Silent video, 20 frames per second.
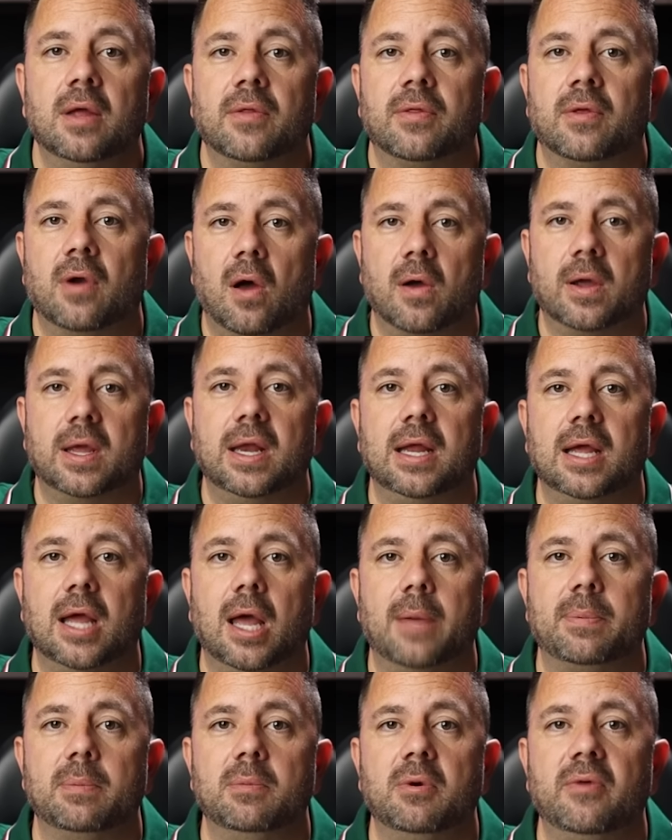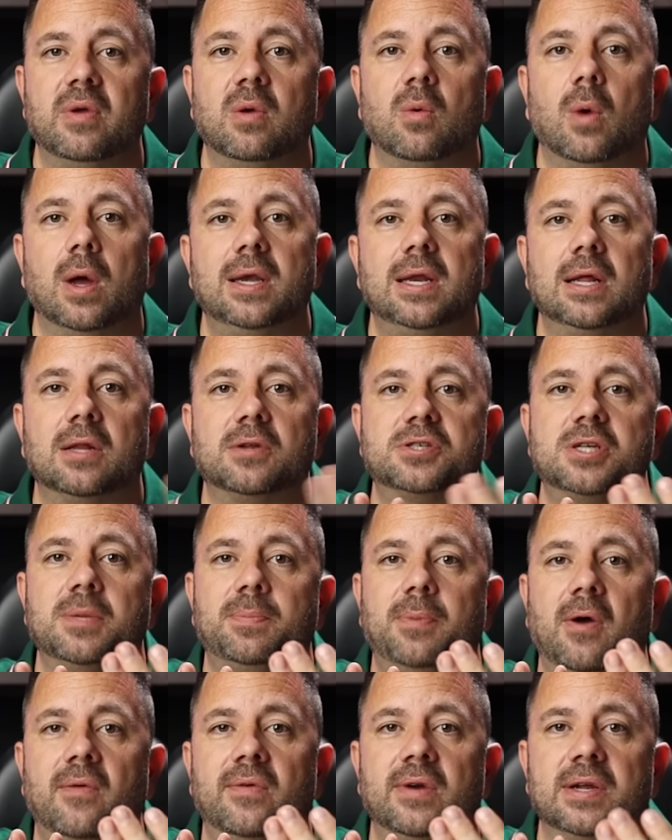They're all getting up, moving one
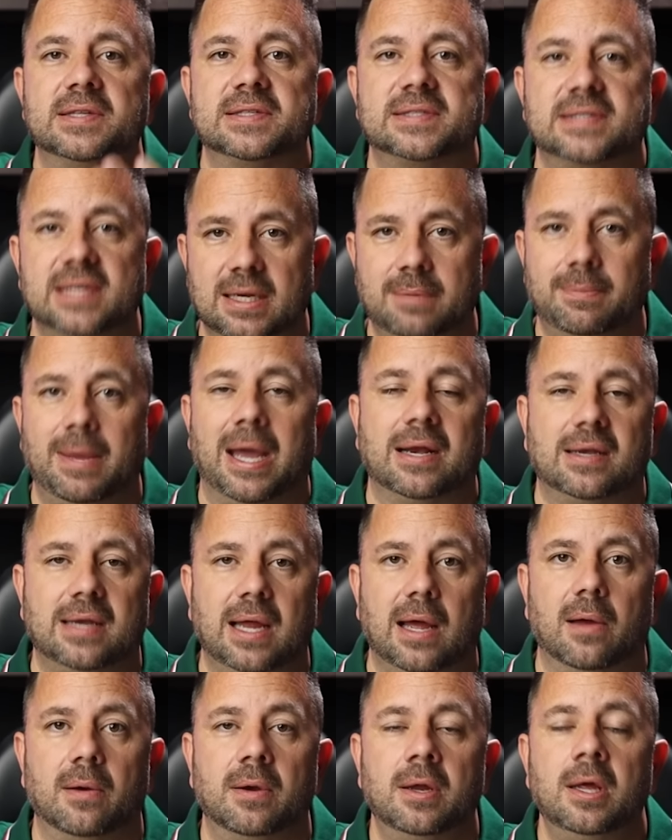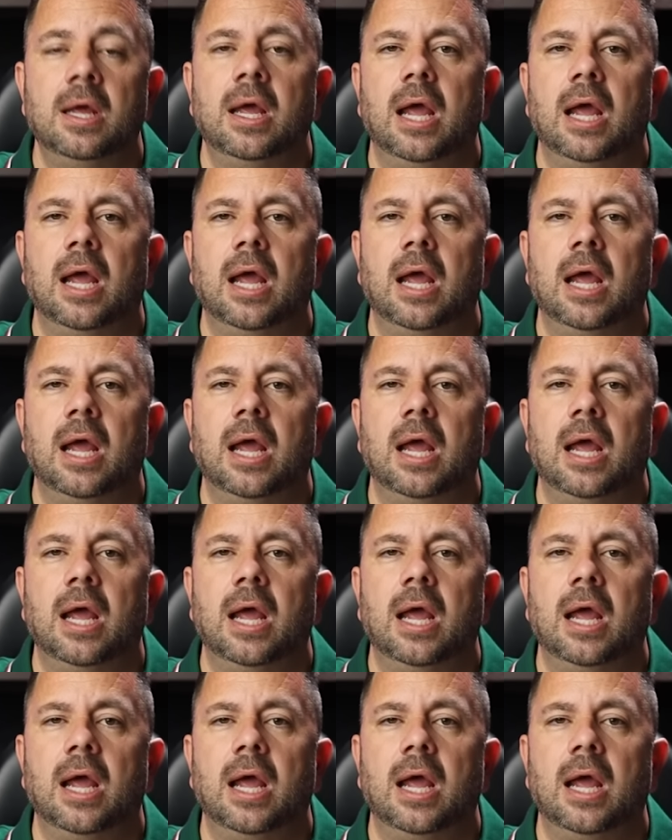dealership over and sitting back down.